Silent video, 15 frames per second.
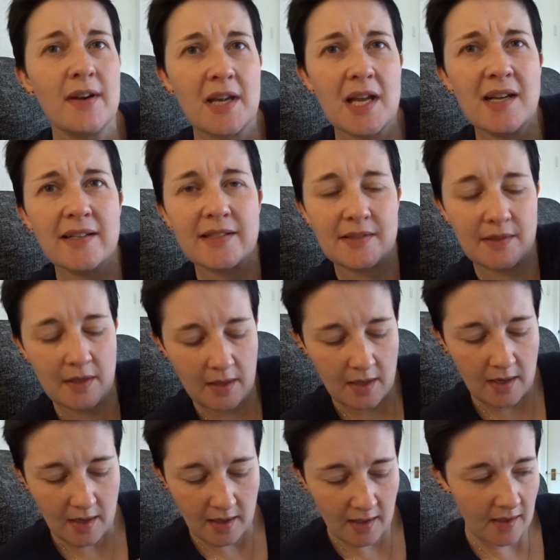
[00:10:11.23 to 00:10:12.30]
Nice.
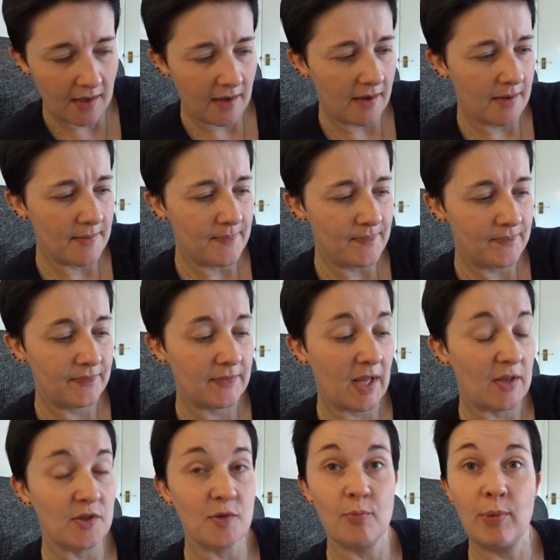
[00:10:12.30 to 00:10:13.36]
And
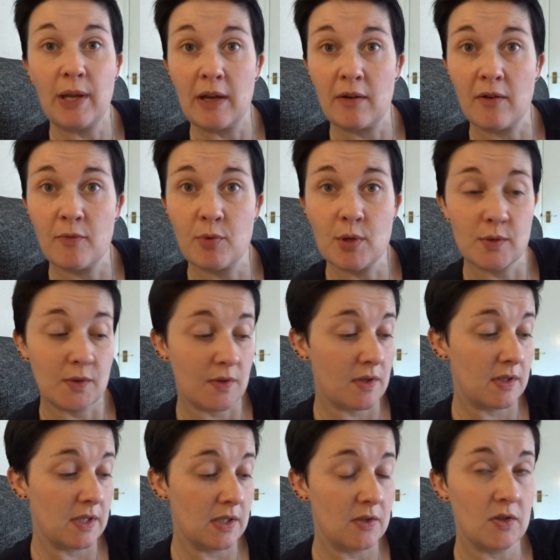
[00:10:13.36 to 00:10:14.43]
some beer off Paul's
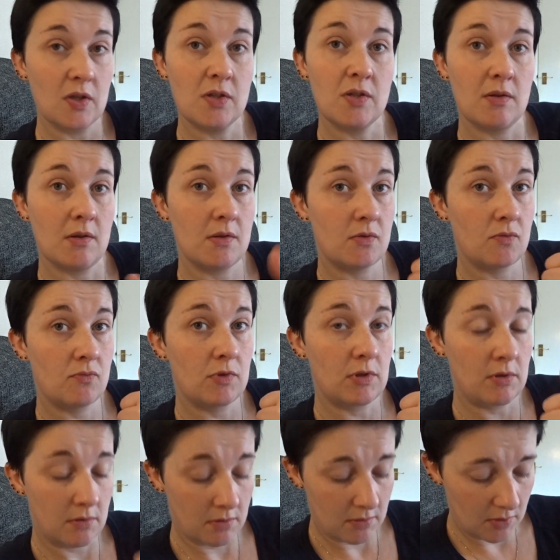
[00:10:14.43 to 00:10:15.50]
other sister, so that's
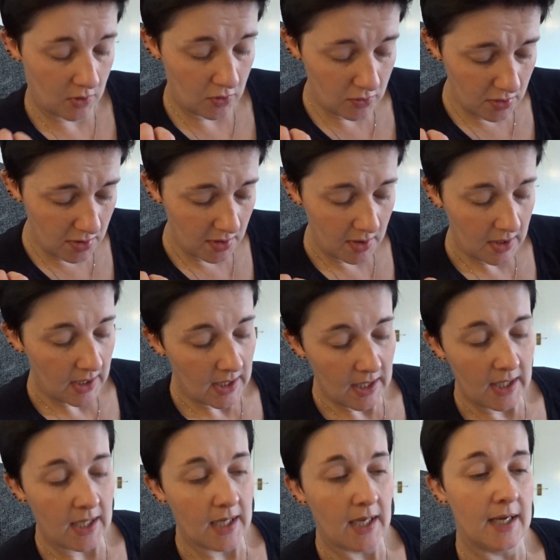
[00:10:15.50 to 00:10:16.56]
good.
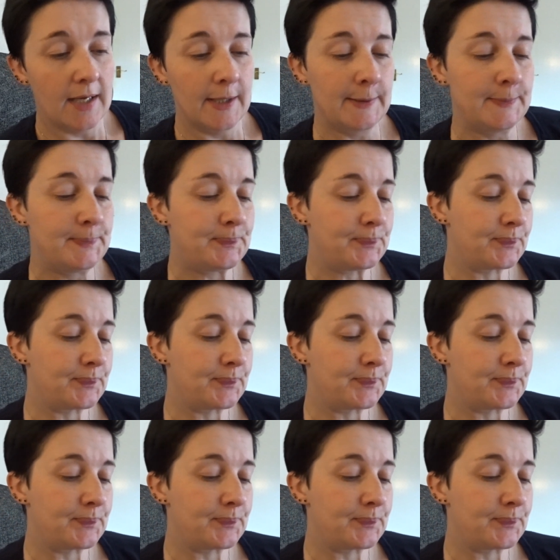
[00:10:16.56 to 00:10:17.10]
I